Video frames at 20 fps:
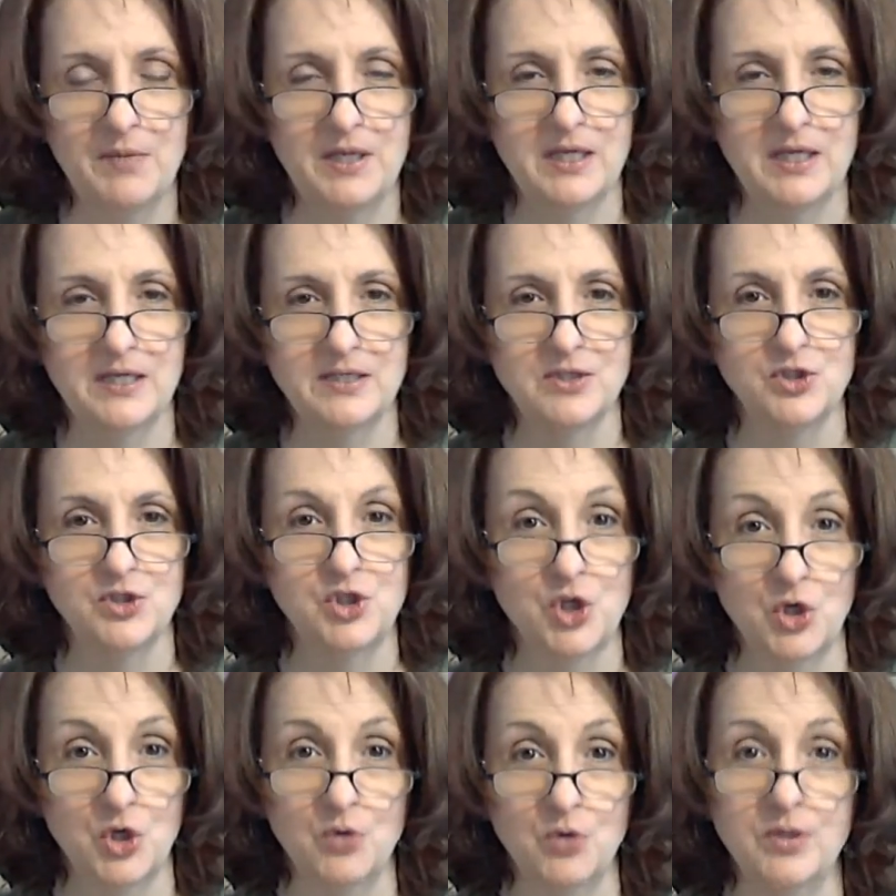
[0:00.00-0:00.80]
is
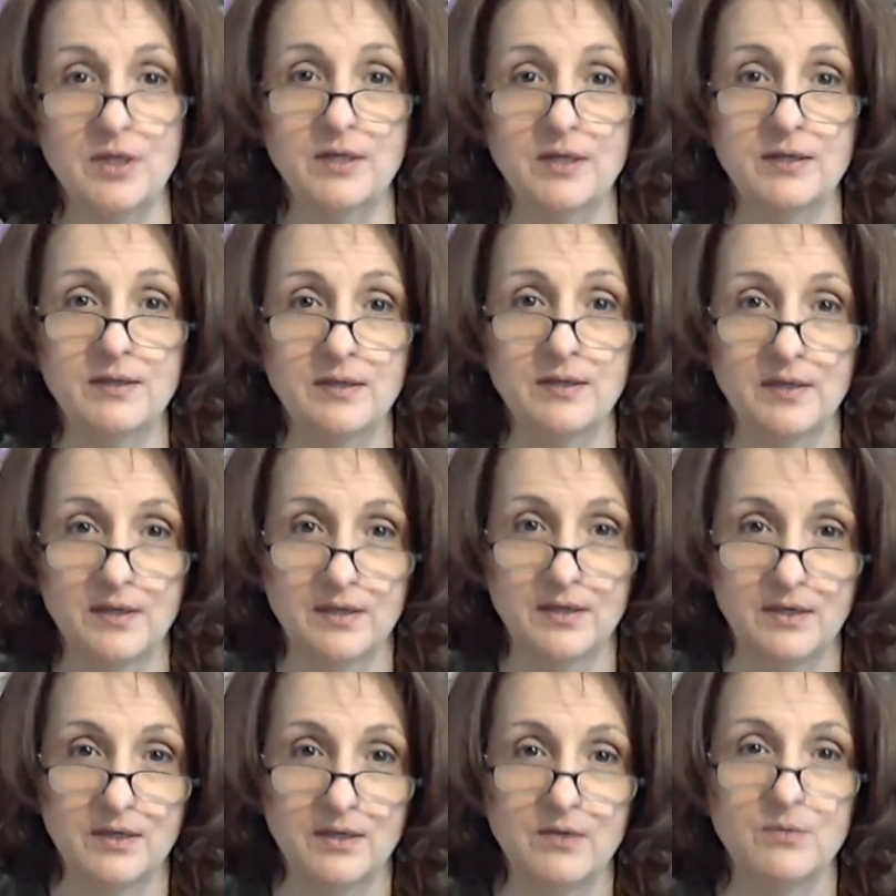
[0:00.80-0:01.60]
Jonah
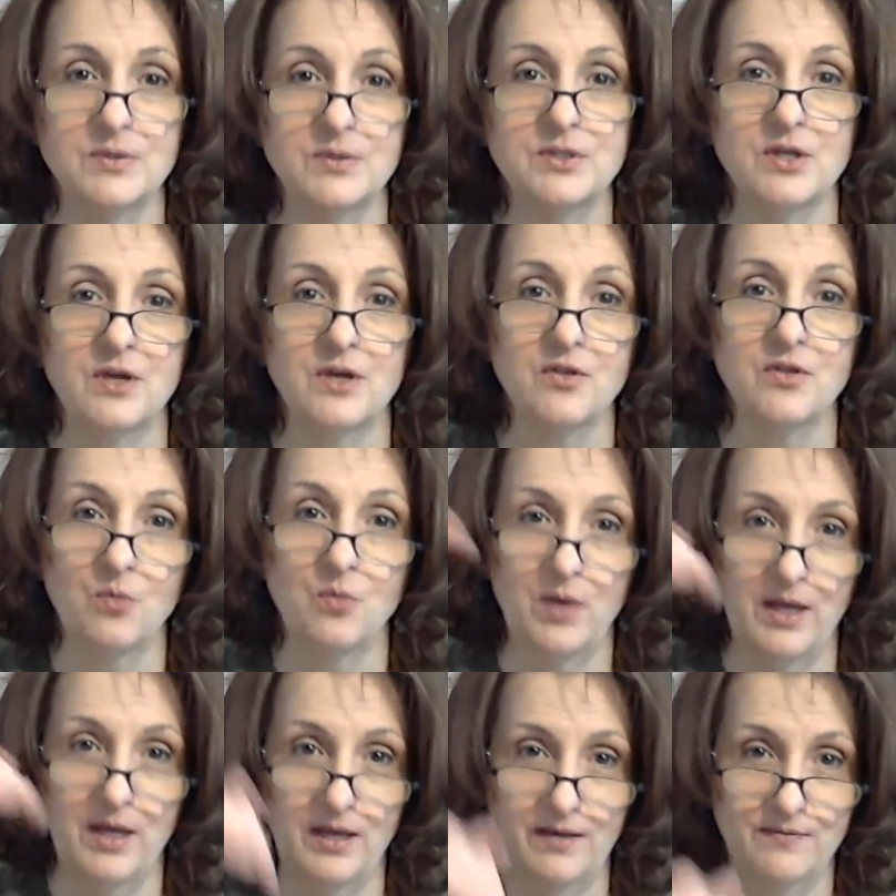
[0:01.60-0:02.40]
was on the
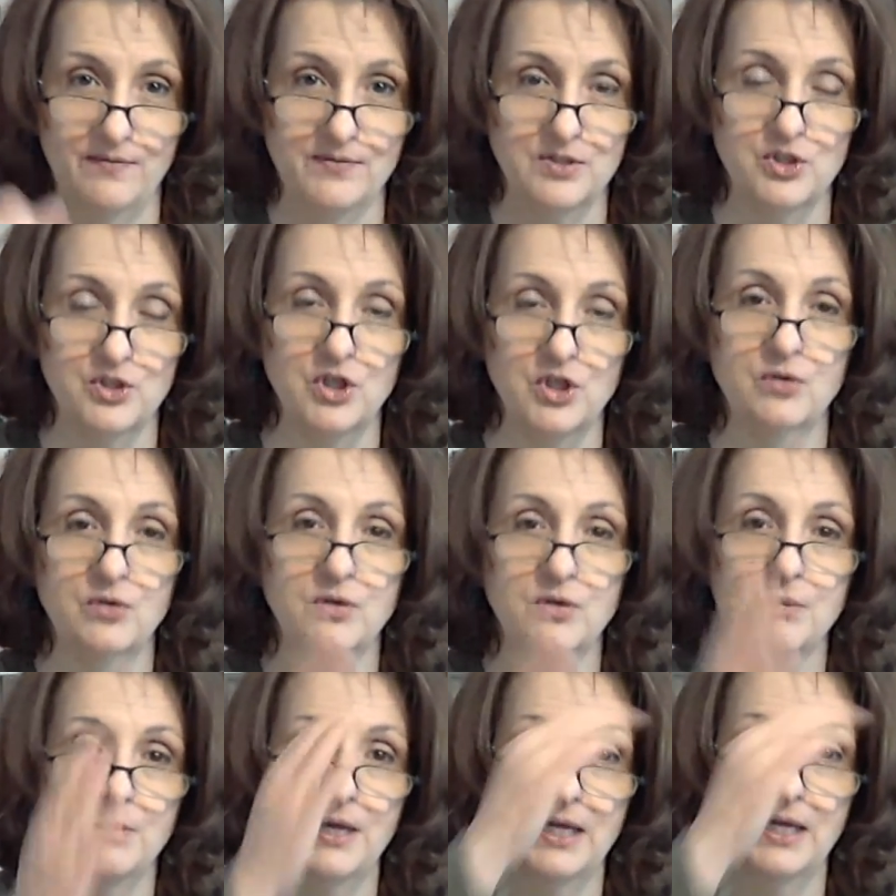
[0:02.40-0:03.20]
waves.
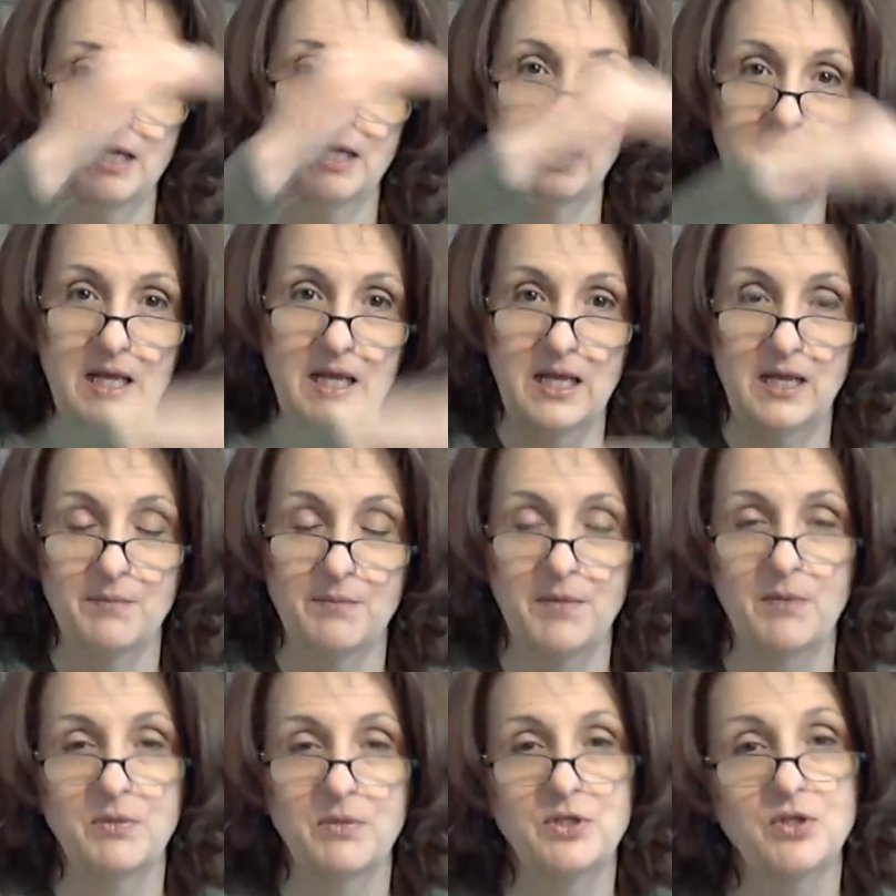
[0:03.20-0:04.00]
Jonah, Micah, Nahum.
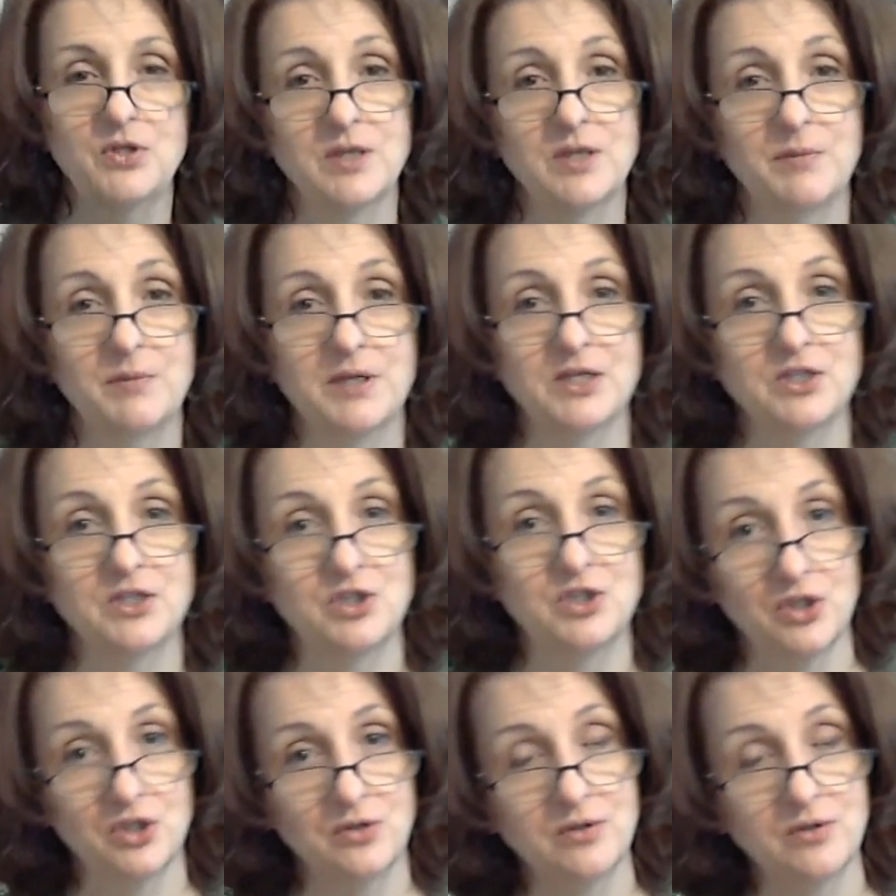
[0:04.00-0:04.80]
And we do that because
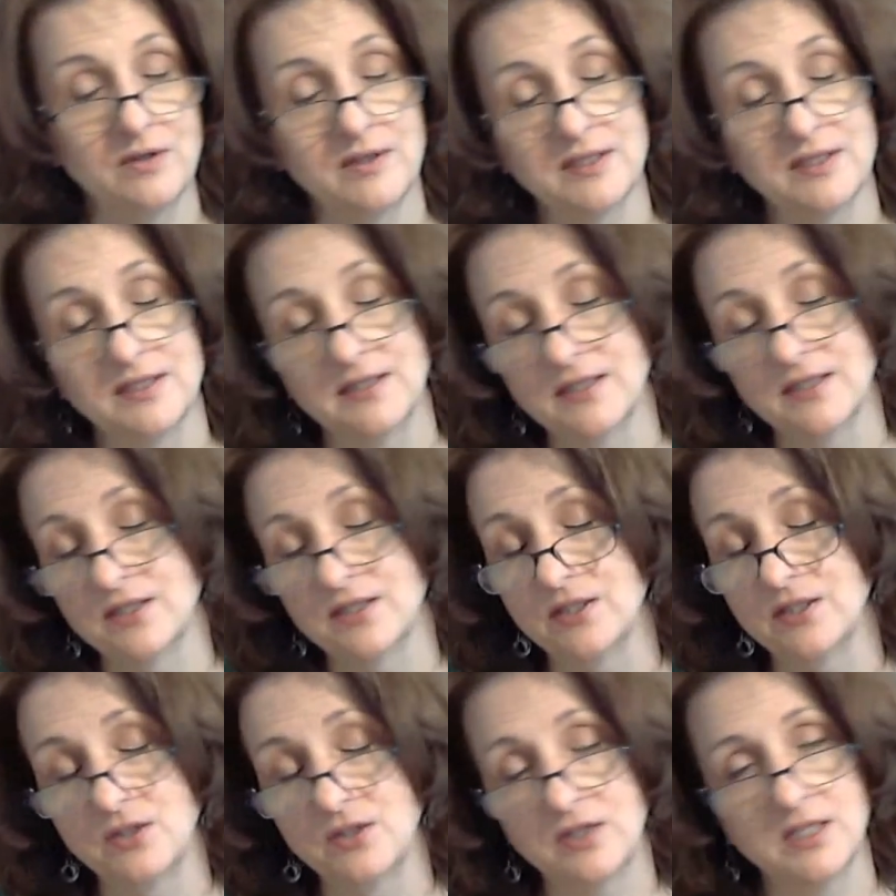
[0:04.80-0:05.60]
Jonah,
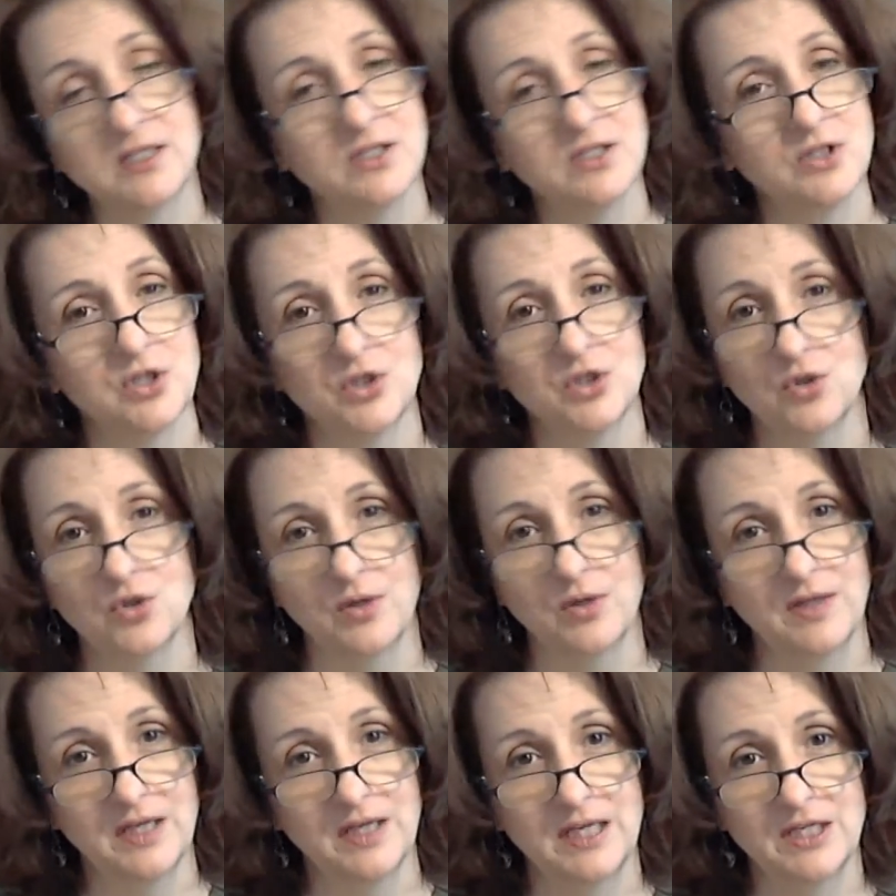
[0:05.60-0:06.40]
this is the
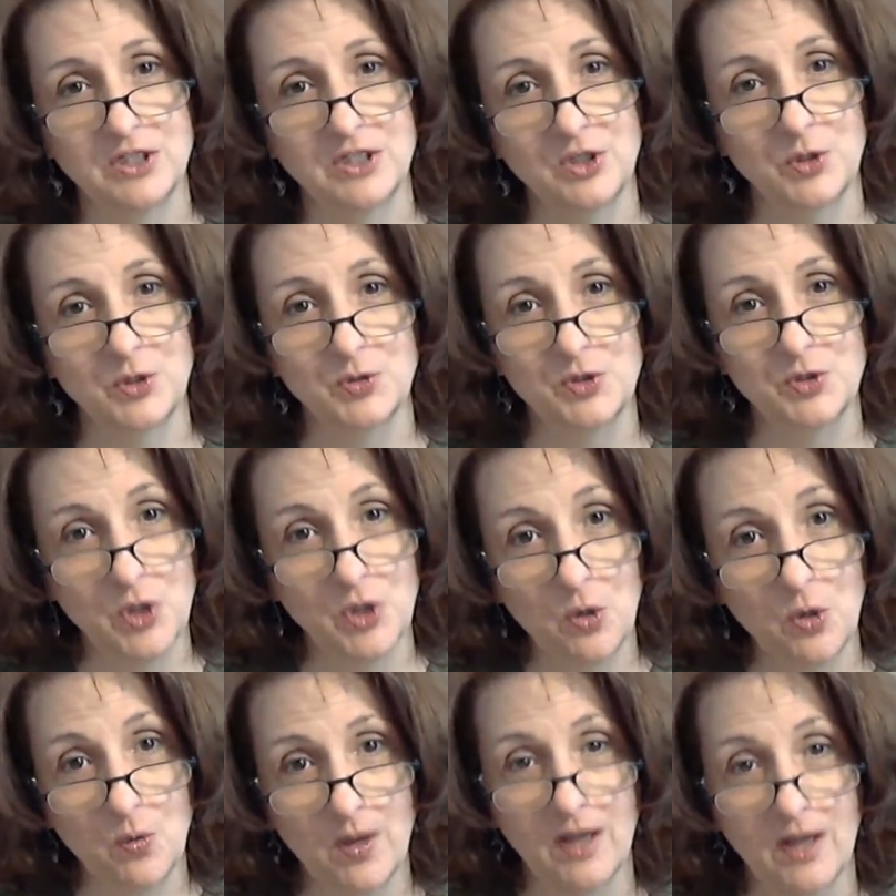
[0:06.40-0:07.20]
story the kids know
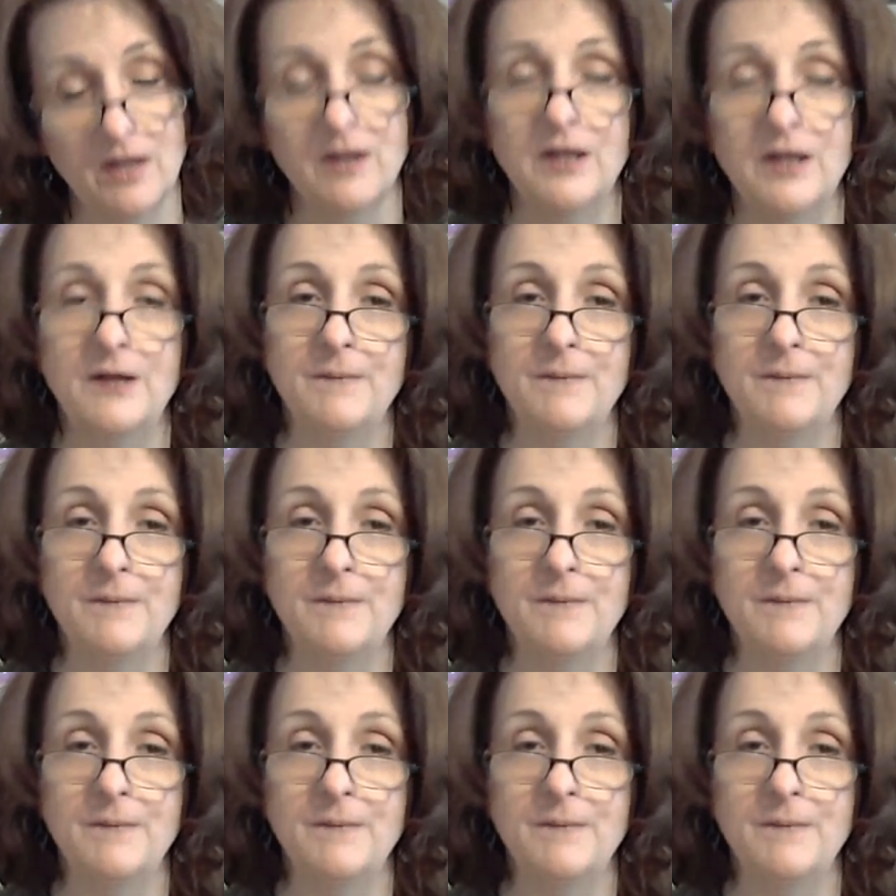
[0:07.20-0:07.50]
so well.